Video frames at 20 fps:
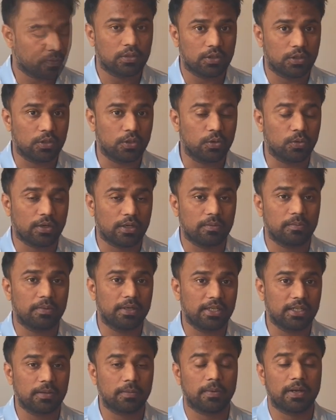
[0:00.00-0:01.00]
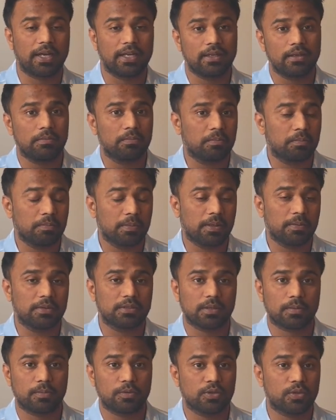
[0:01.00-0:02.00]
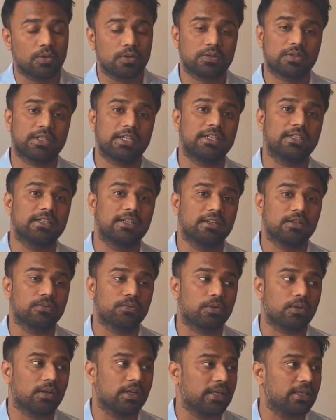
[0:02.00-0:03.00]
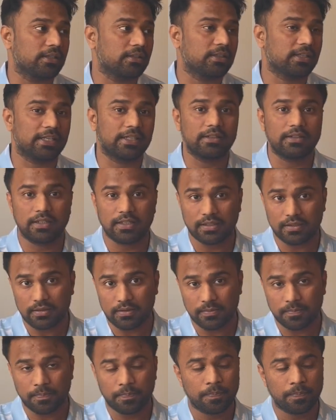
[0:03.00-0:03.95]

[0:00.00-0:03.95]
You can multiply, maybe suppose you have stayed there for like 10 days